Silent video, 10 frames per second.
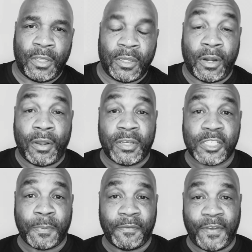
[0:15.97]
girl, it's
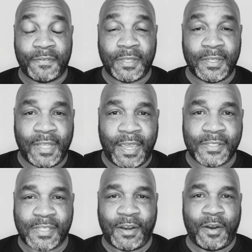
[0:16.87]
been 15 days
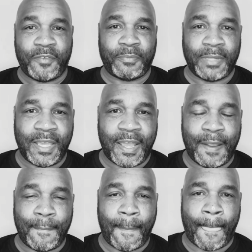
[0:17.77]
since I heard from
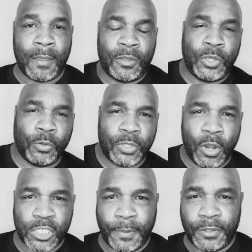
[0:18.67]
Leon. Your
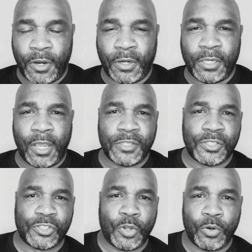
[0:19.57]
dog, has been 30 days
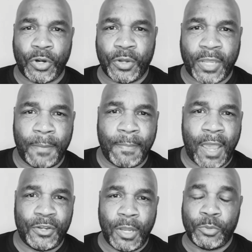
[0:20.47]
since old girl came by.
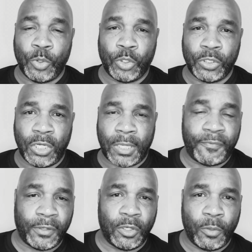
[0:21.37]
You know, I'm doing good. I'm
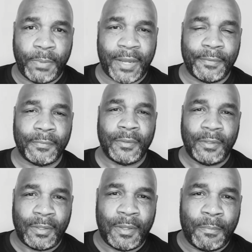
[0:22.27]
feeling a little better.
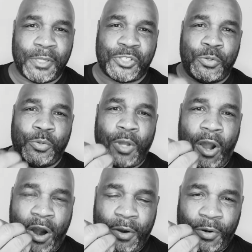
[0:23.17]
But you
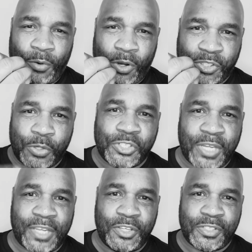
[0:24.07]
are
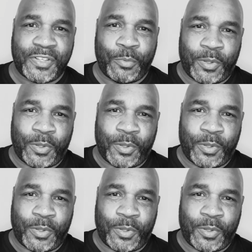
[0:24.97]
associating yourself